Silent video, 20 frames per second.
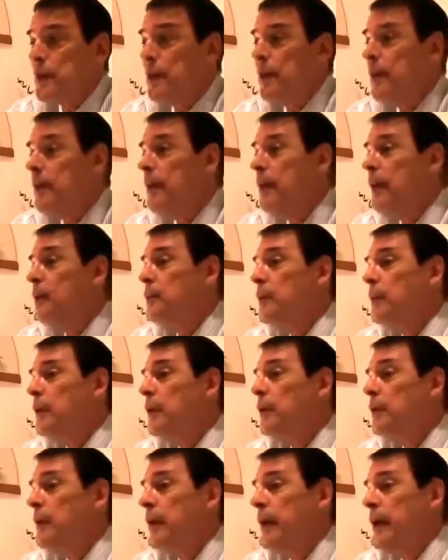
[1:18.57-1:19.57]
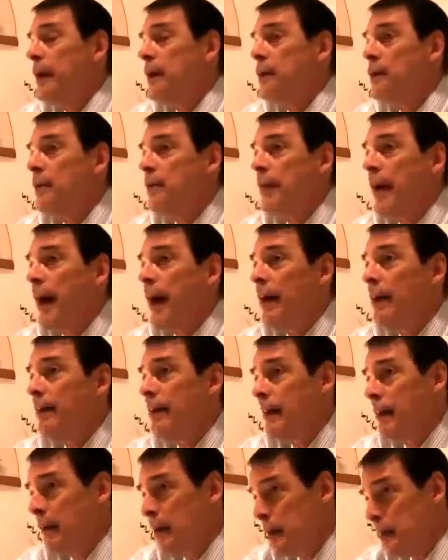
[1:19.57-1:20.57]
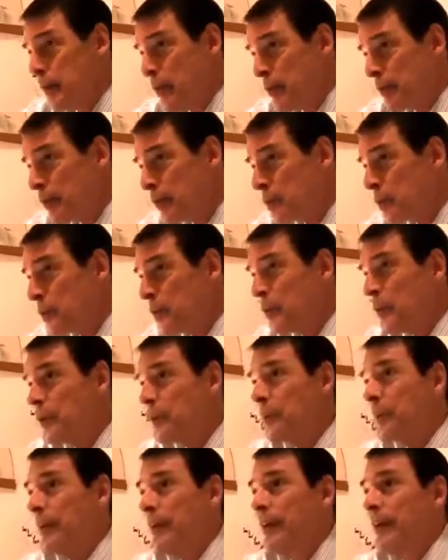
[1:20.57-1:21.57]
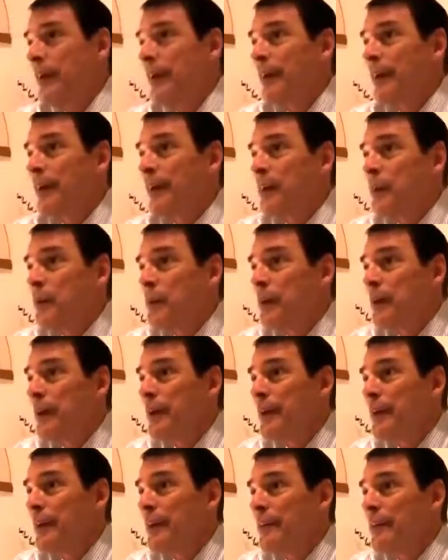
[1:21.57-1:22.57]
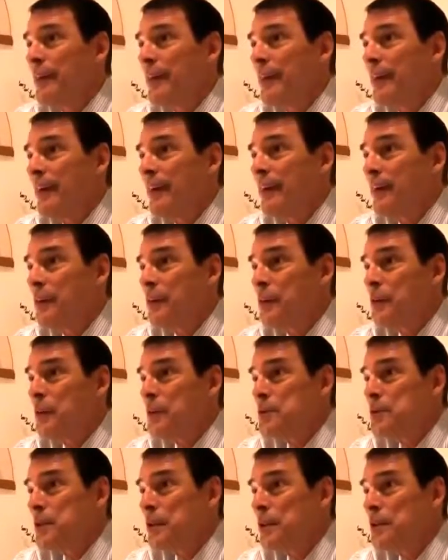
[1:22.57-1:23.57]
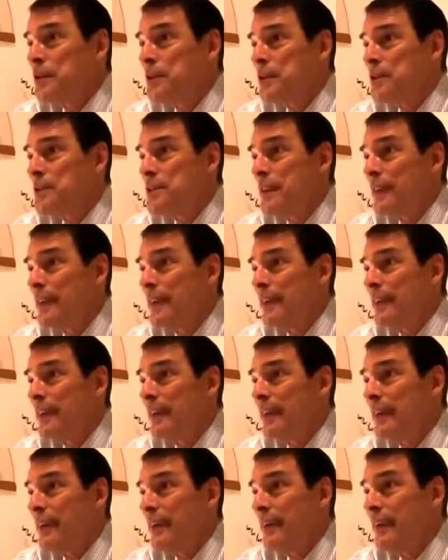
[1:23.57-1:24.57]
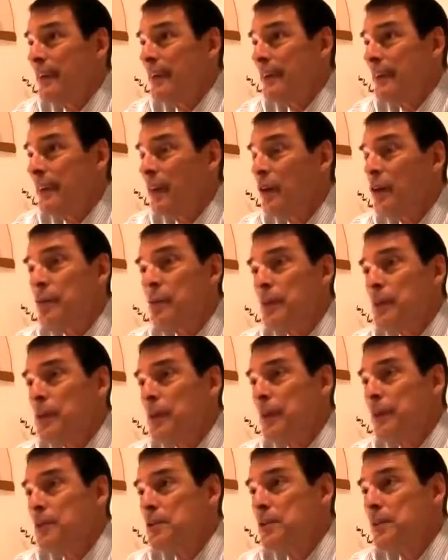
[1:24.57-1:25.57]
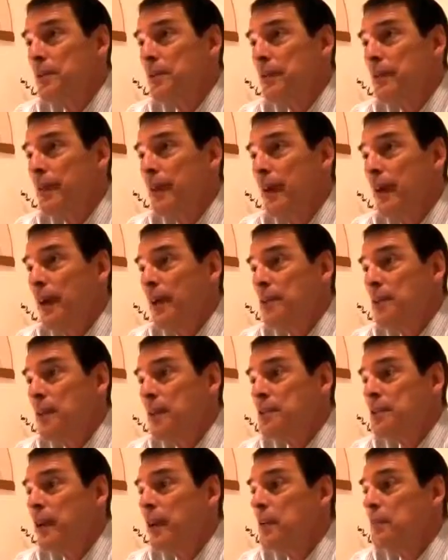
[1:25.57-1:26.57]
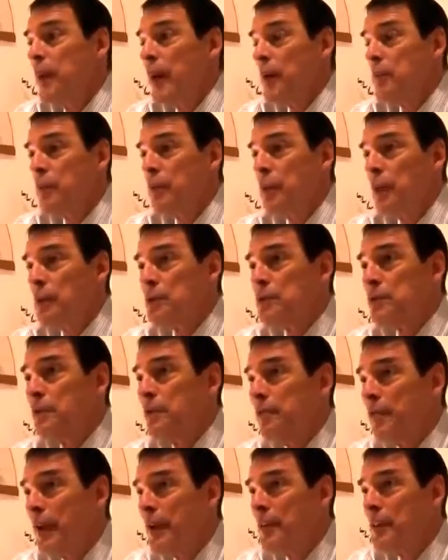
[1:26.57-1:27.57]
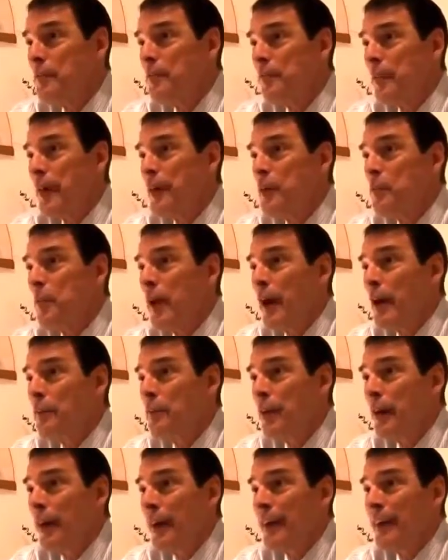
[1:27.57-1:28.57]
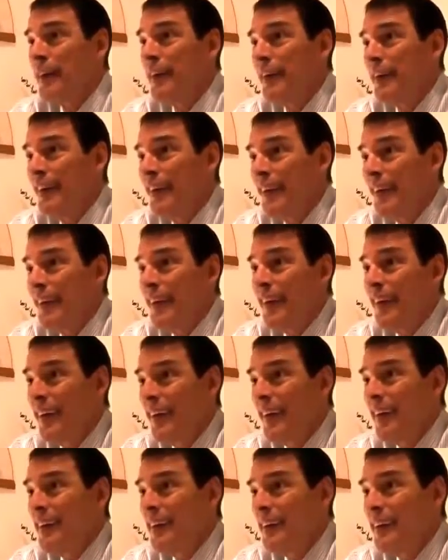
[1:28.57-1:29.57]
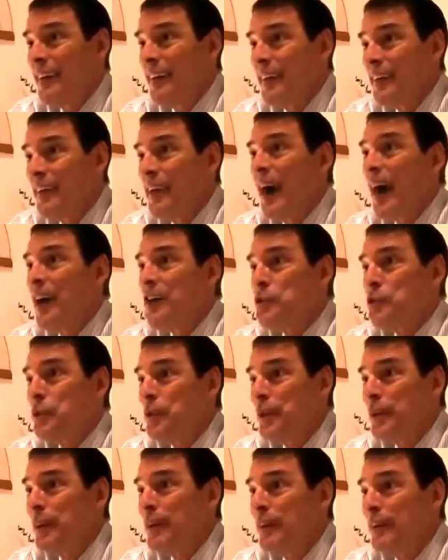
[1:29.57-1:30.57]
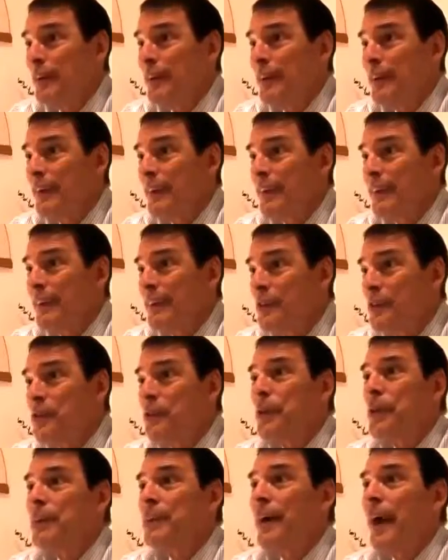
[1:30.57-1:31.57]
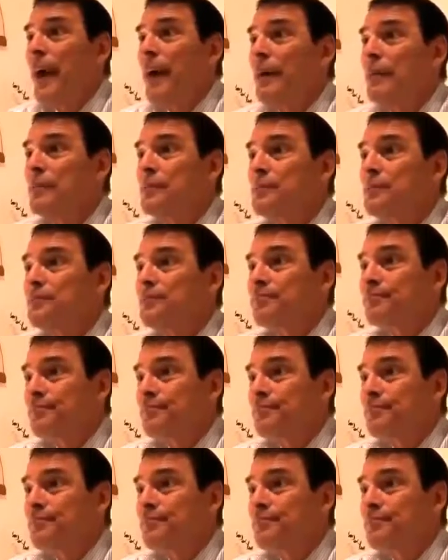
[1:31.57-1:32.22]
And then we go to handle that. And in a perfect world, we get good resurgence and the health returns. So that's kind of my approach. Find the bottom line and naturally treat that.